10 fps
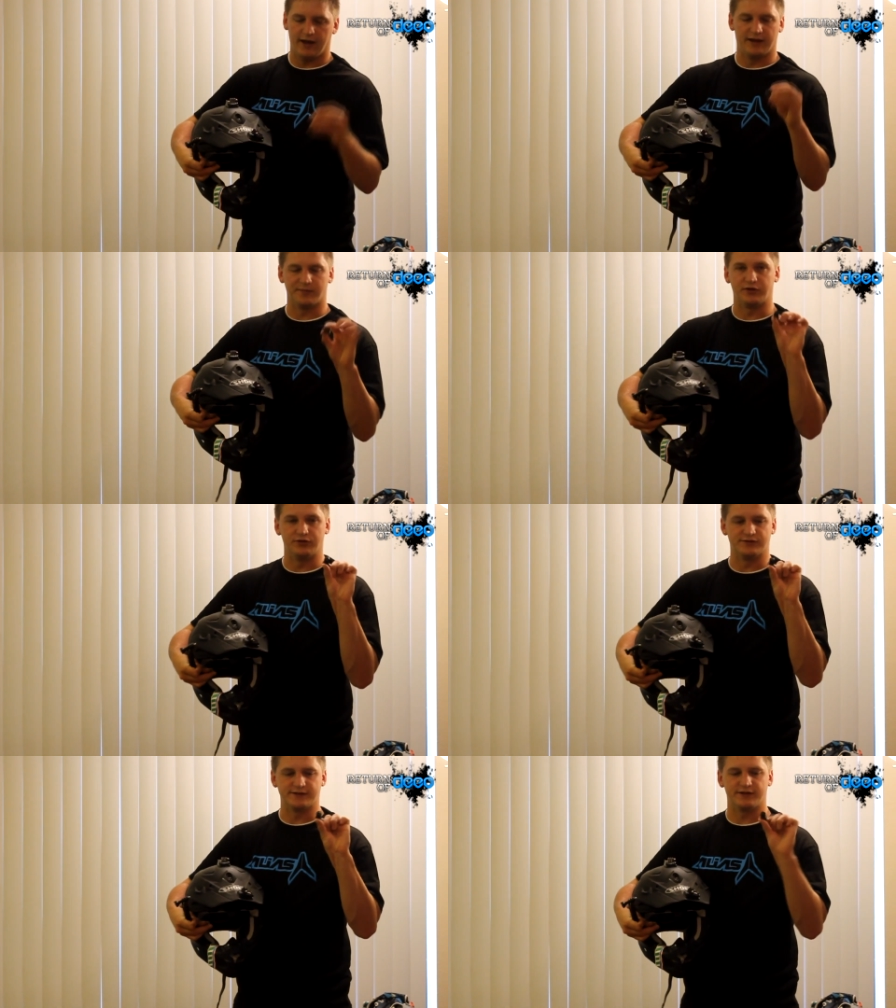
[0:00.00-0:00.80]
And I'm going to
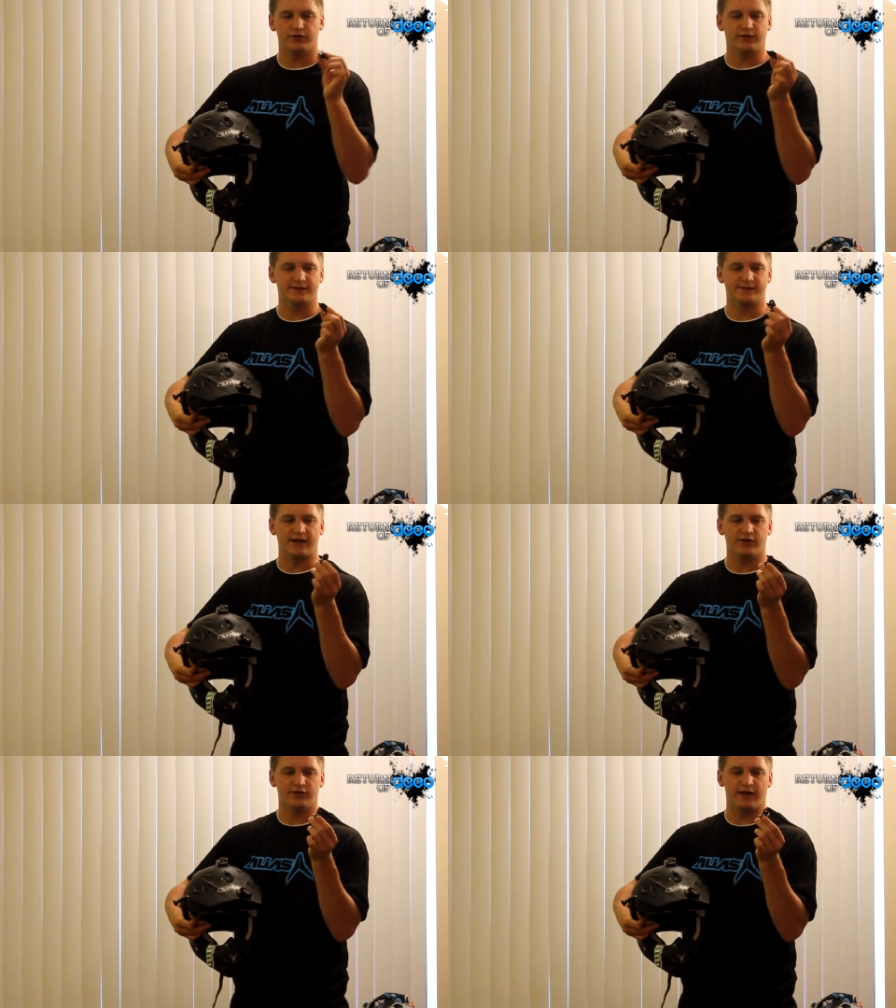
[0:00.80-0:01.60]
use this little
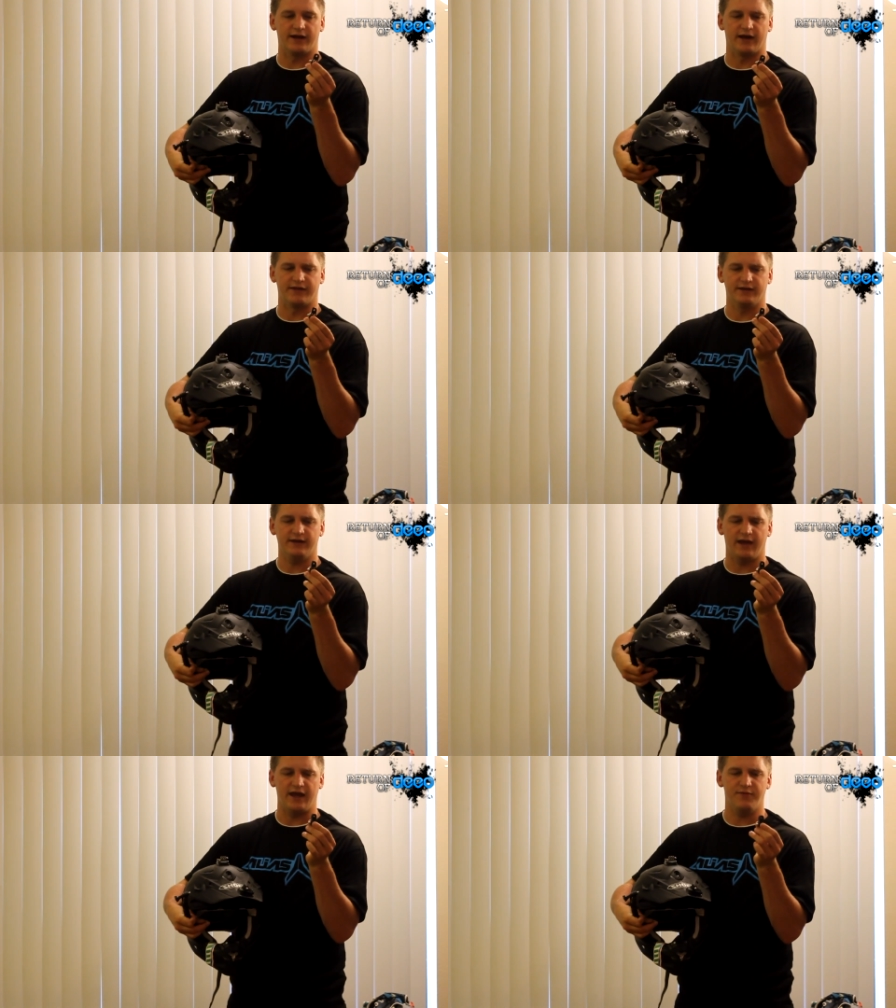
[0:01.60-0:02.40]
extender that I
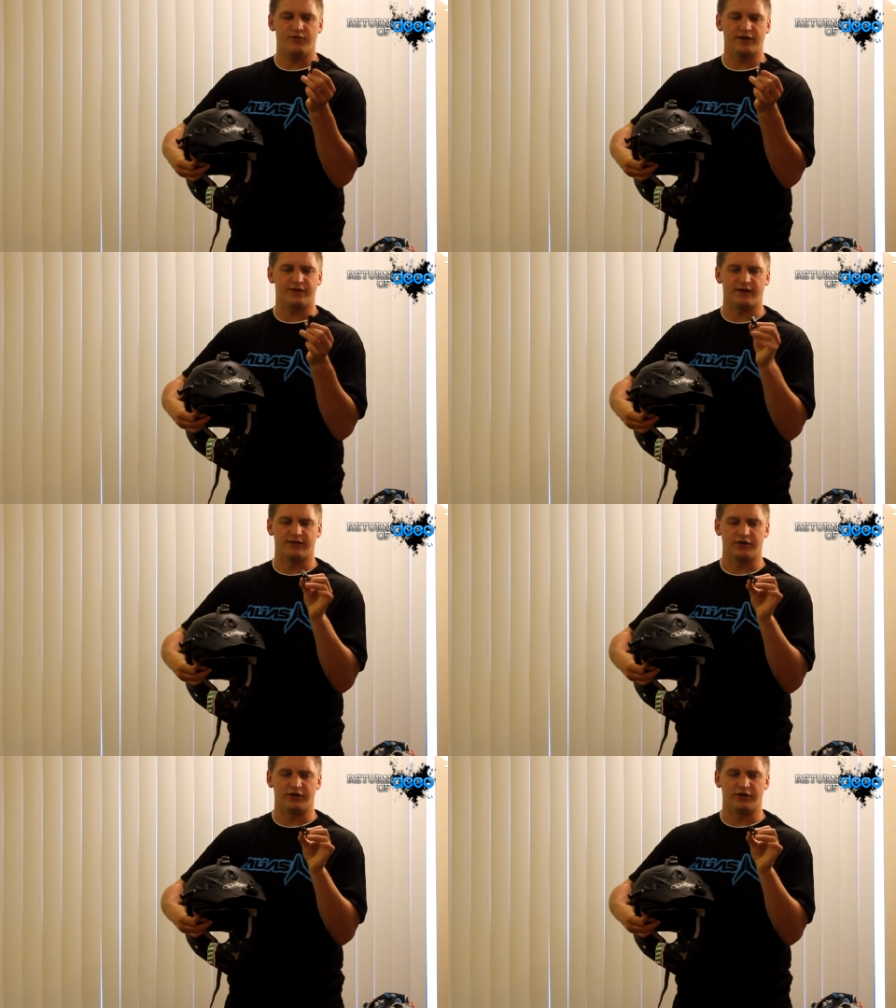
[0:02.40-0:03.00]
think came with uh,